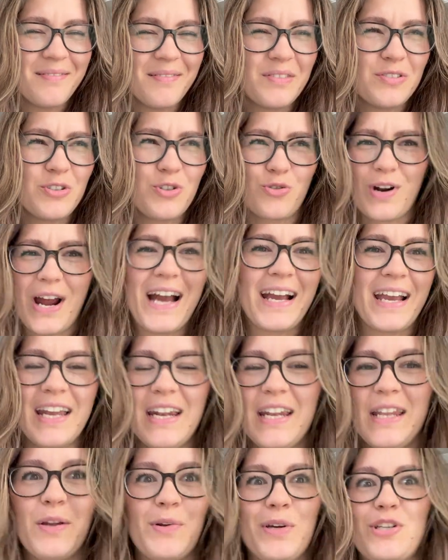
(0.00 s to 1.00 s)
dragon,
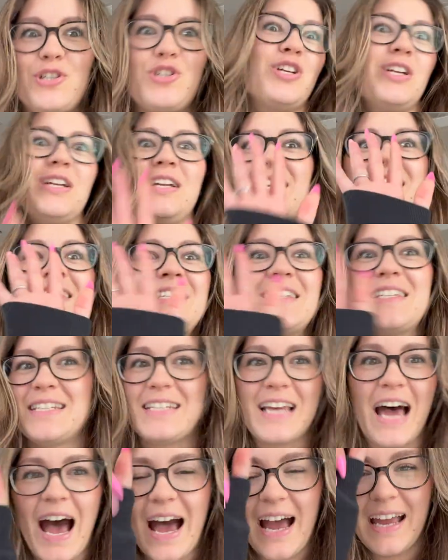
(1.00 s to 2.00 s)
and they're like, she needs to
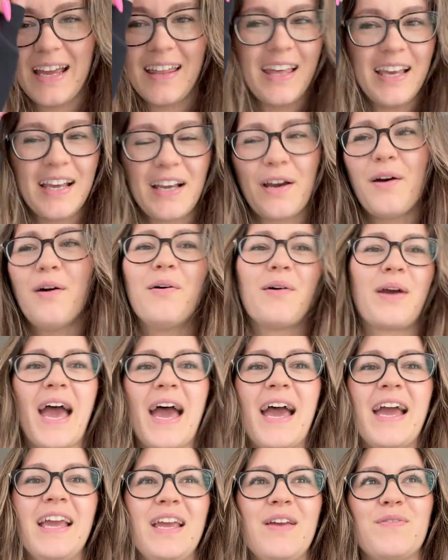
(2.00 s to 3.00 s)
die. Like,
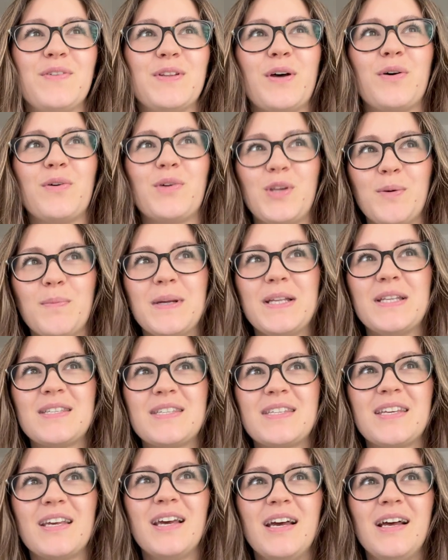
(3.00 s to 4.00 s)
okay, even though
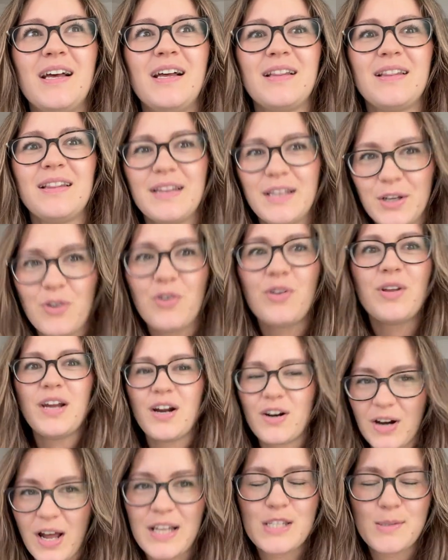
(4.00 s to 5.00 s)
humans literally
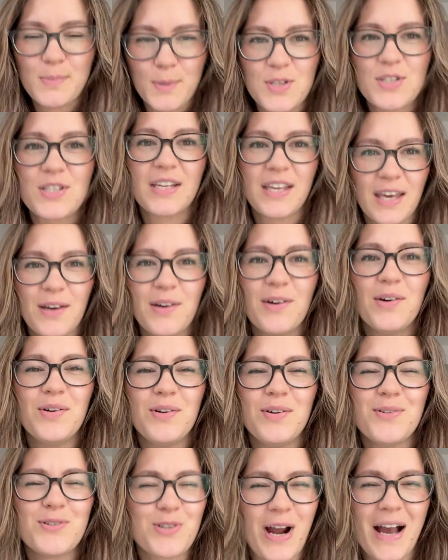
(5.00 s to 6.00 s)
are not supposed to
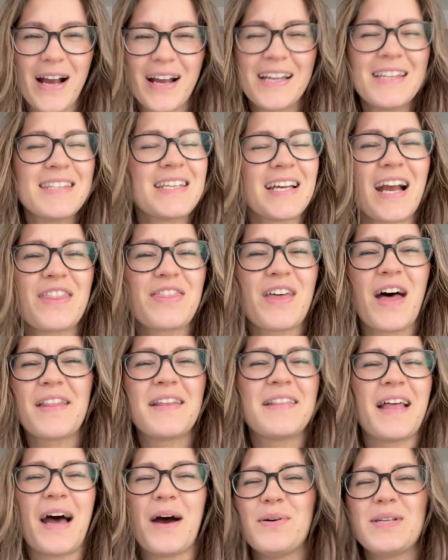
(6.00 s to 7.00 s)
kill dragons. Like, I thought
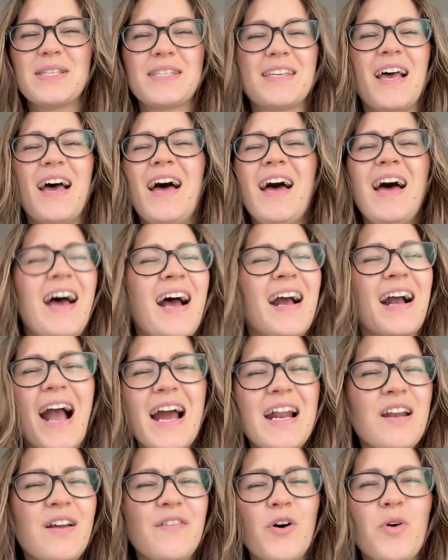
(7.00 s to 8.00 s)
that that was
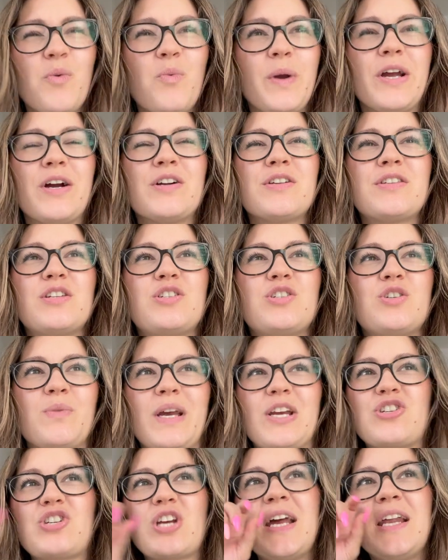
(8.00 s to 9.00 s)
kind of a weird
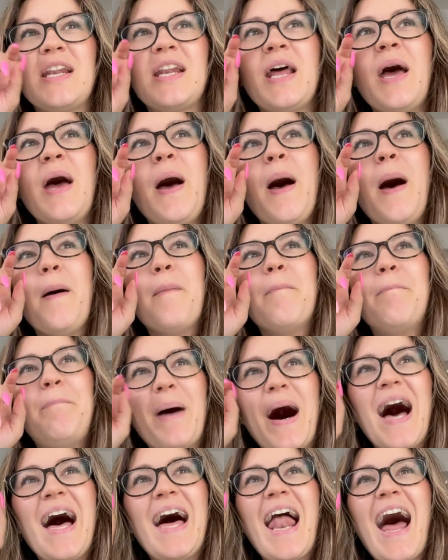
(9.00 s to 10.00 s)
situation,
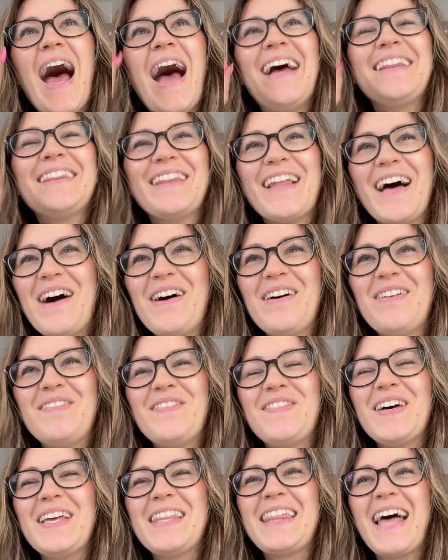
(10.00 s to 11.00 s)
but I
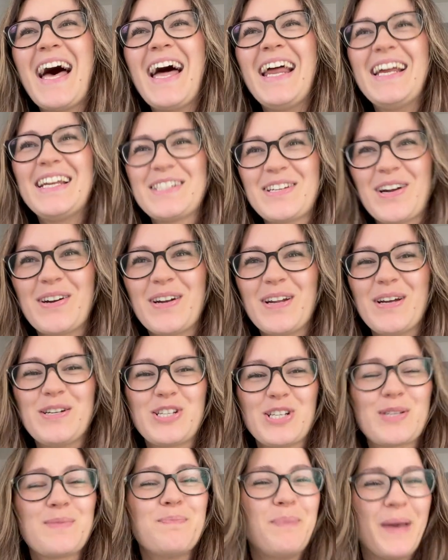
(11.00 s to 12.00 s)
love that Andarna
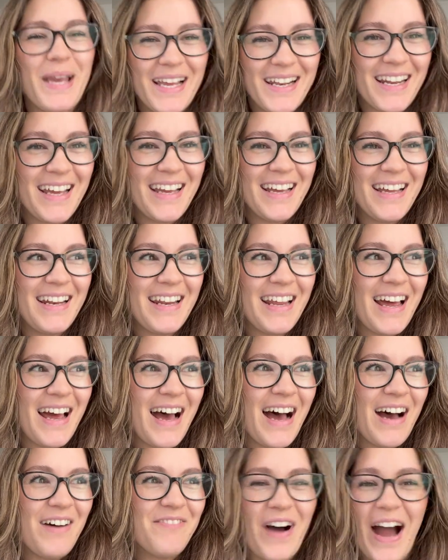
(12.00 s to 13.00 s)
just baited
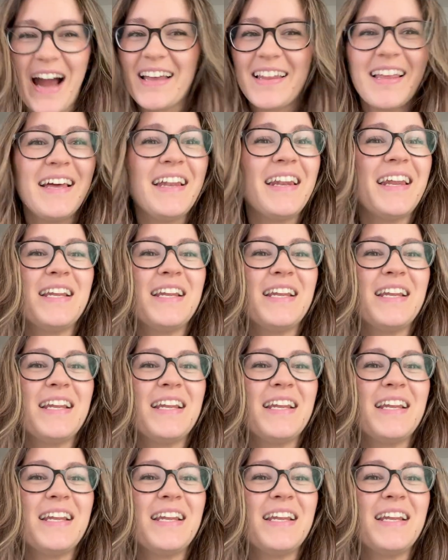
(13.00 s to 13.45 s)
Violet